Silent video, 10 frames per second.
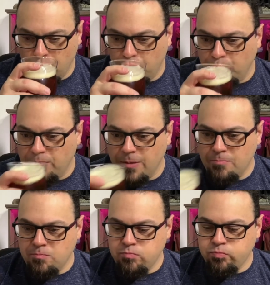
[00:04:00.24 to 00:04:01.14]

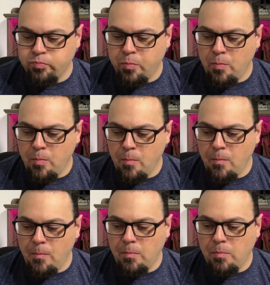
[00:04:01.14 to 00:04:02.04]

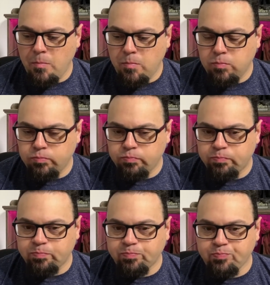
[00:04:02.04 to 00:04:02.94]

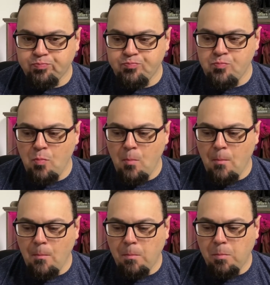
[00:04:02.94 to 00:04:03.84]

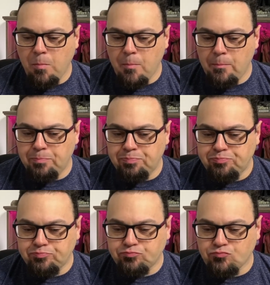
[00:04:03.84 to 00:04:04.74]

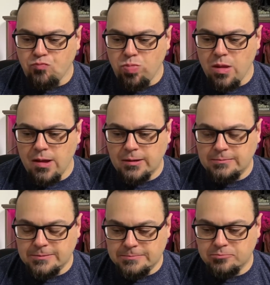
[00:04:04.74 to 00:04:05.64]

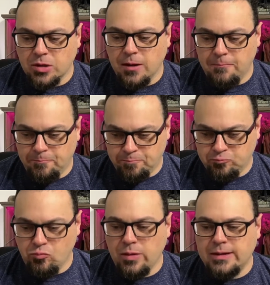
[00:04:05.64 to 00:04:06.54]

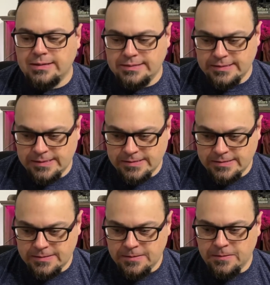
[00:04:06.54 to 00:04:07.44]

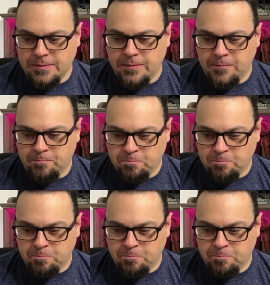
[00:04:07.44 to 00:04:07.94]
(no one is talking)